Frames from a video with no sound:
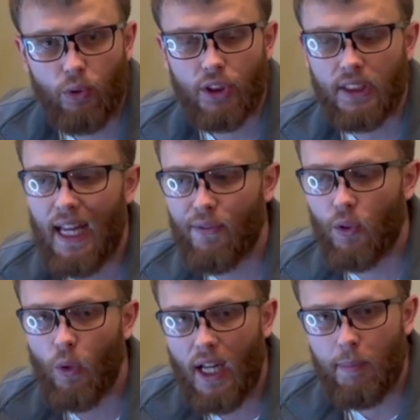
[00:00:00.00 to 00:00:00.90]
Just have the
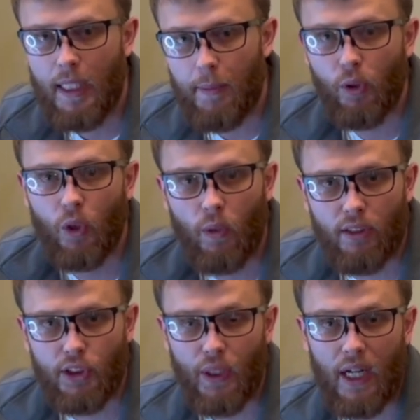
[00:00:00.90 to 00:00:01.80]
right people around
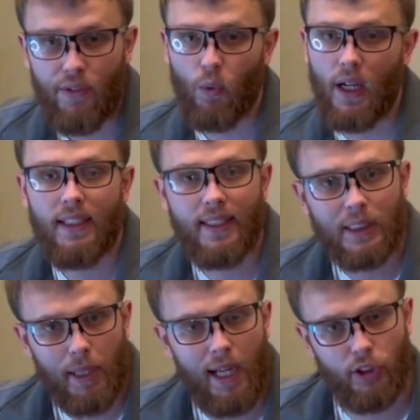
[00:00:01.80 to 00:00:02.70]
you. Have the right
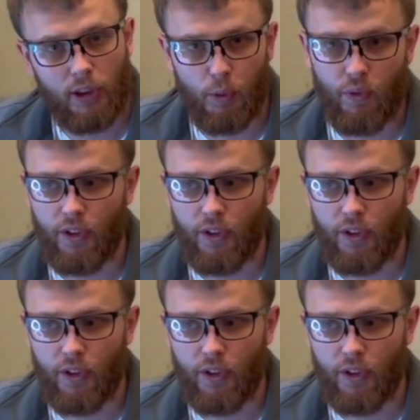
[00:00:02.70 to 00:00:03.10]
dispatchers moving.